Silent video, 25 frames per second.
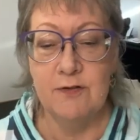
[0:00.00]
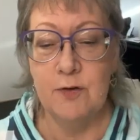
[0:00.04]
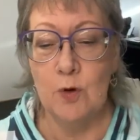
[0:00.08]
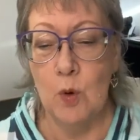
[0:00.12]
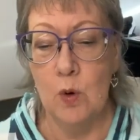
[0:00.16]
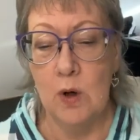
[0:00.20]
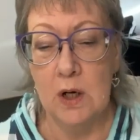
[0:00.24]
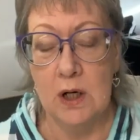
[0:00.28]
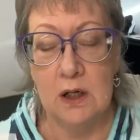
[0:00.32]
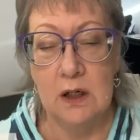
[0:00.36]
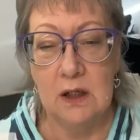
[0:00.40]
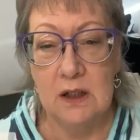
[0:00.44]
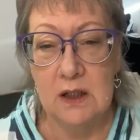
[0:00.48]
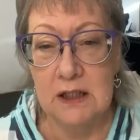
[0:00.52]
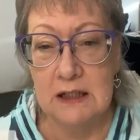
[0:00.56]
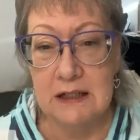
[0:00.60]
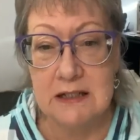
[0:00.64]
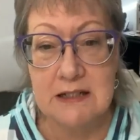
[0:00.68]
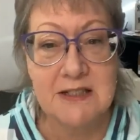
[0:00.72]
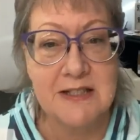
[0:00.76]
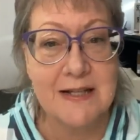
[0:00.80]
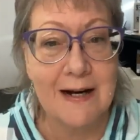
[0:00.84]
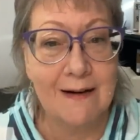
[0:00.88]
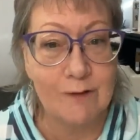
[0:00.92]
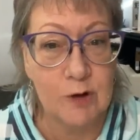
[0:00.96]

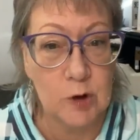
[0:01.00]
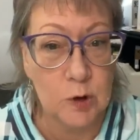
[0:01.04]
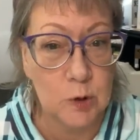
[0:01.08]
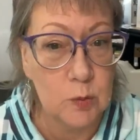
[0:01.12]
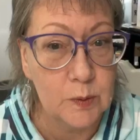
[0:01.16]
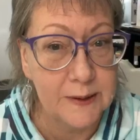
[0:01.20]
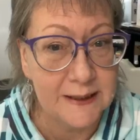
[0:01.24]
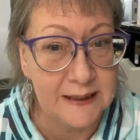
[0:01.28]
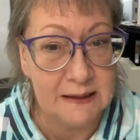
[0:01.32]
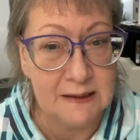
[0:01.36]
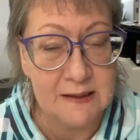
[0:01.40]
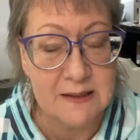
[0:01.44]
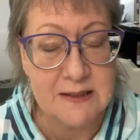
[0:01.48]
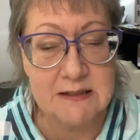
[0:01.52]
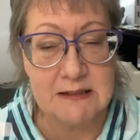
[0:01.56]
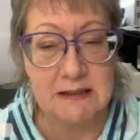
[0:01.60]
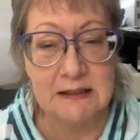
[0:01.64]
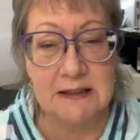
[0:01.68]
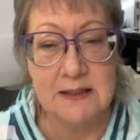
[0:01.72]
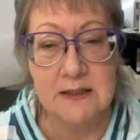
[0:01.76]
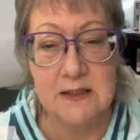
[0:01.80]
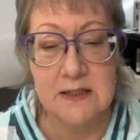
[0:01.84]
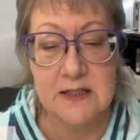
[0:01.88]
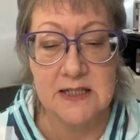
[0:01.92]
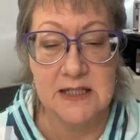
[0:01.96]
for several weeks
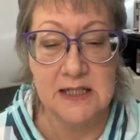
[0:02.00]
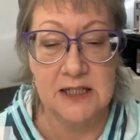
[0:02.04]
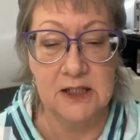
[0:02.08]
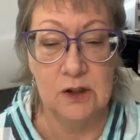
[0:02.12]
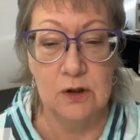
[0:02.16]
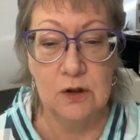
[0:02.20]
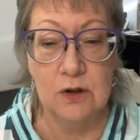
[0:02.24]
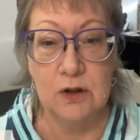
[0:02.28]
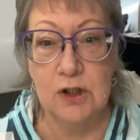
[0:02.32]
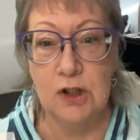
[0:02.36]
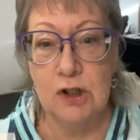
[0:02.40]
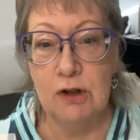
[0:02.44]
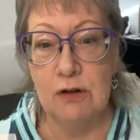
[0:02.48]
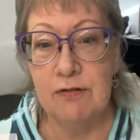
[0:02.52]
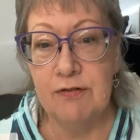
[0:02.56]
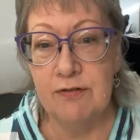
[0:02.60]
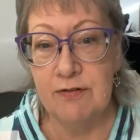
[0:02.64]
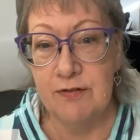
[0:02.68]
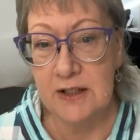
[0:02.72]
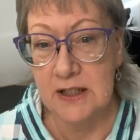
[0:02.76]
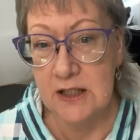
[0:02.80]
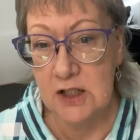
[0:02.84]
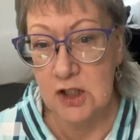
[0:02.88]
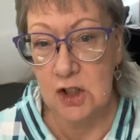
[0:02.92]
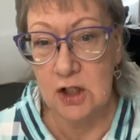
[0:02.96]
until you
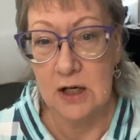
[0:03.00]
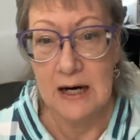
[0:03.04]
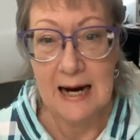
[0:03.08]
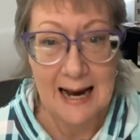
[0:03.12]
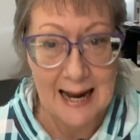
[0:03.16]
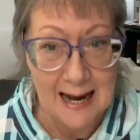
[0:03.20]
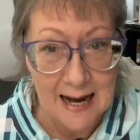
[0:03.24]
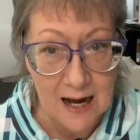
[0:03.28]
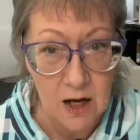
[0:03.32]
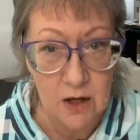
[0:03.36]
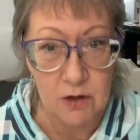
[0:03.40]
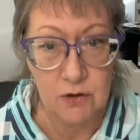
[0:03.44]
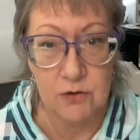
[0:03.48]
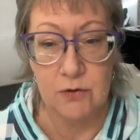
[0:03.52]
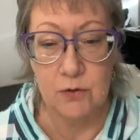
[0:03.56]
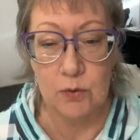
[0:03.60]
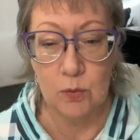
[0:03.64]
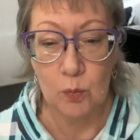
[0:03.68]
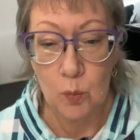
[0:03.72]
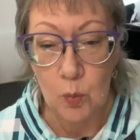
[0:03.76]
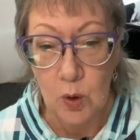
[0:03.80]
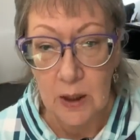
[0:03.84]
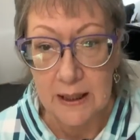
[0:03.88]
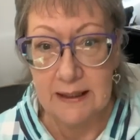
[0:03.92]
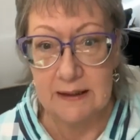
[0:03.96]
figure out
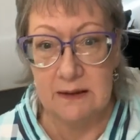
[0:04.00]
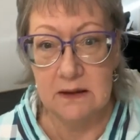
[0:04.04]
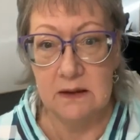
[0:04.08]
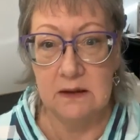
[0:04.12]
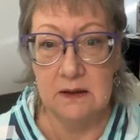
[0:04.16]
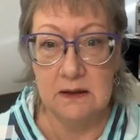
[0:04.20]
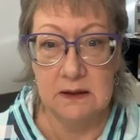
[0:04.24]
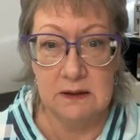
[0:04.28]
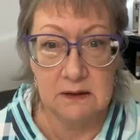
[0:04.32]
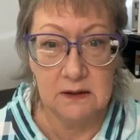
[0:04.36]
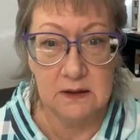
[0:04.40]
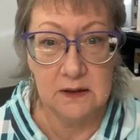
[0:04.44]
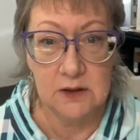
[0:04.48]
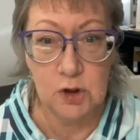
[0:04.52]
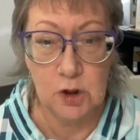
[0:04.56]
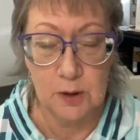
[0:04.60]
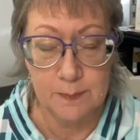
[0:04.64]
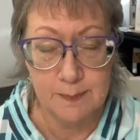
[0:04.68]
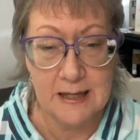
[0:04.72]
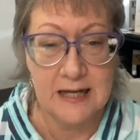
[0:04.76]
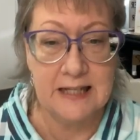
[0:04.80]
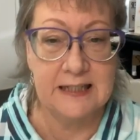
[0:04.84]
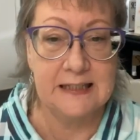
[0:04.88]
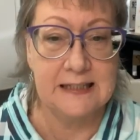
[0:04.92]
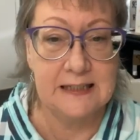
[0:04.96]
what
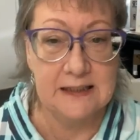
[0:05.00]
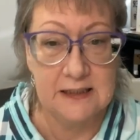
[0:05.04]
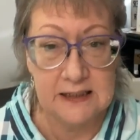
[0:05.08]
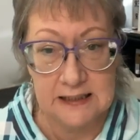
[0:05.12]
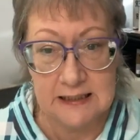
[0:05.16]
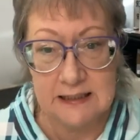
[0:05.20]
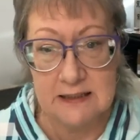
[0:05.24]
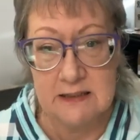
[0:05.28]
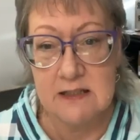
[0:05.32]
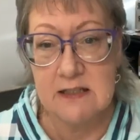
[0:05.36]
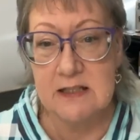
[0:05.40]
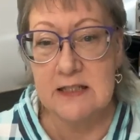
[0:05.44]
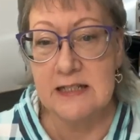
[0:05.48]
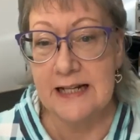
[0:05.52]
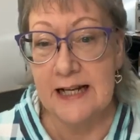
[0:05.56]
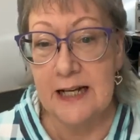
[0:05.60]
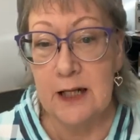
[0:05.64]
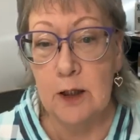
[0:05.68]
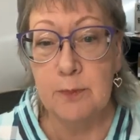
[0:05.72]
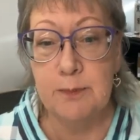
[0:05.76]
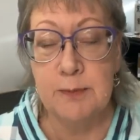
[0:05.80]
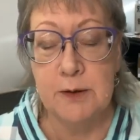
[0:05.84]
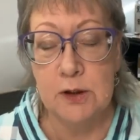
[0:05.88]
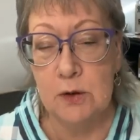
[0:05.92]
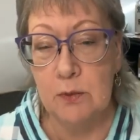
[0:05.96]
your body needs to
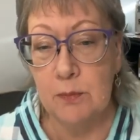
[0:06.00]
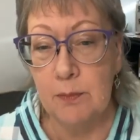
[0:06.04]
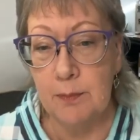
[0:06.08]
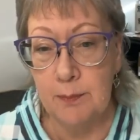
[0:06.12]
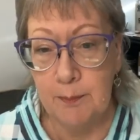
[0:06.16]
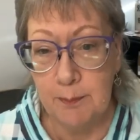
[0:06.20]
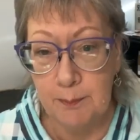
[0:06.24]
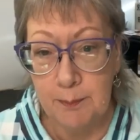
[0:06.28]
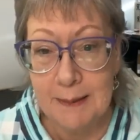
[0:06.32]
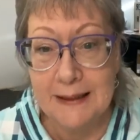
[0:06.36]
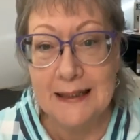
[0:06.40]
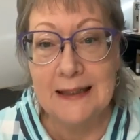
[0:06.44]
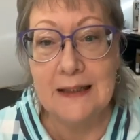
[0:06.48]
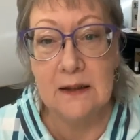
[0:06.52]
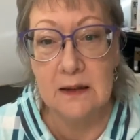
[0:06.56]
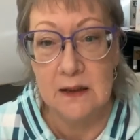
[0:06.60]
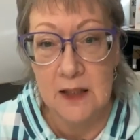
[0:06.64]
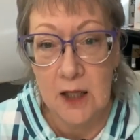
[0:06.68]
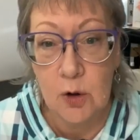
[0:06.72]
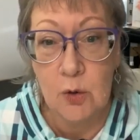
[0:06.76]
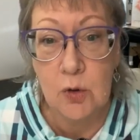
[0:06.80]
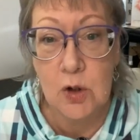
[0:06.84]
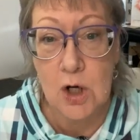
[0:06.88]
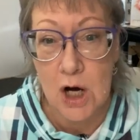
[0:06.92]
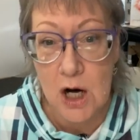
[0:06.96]
help you be
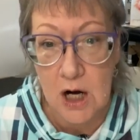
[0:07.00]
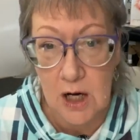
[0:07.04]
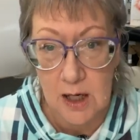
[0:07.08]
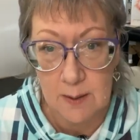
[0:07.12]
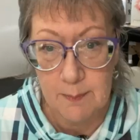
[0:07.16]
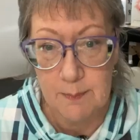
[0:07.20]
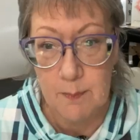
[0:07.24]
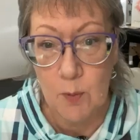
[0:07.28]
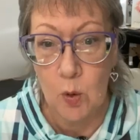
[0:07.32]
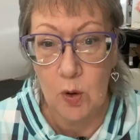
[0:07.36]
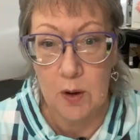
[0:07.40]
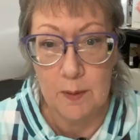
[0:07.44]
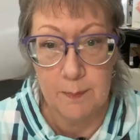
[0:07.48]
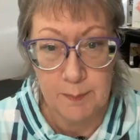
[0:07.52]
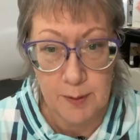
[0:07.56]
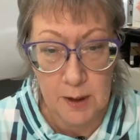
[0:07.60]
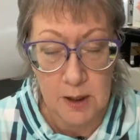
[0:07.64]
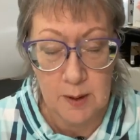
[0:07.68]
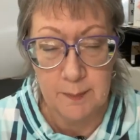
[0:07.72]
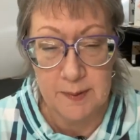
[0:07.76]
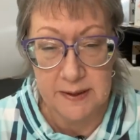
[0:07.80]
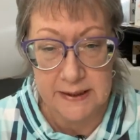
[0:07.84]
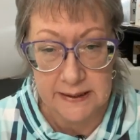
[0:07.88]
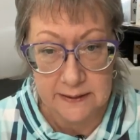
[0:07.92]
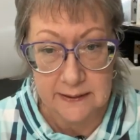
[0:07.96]
low carb more
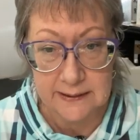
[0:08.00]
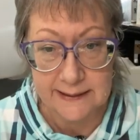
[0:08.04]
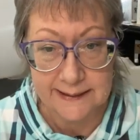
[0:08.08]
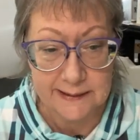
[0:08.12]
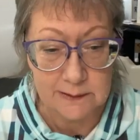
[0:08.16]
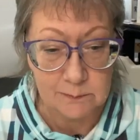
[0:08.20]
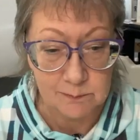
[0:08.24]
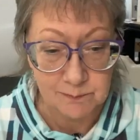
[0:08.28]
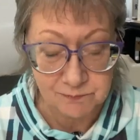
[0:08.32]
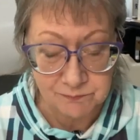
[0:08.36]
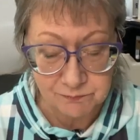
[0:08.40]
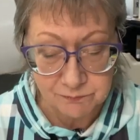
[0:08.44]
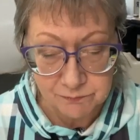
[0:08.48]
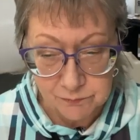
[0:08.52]
permanently.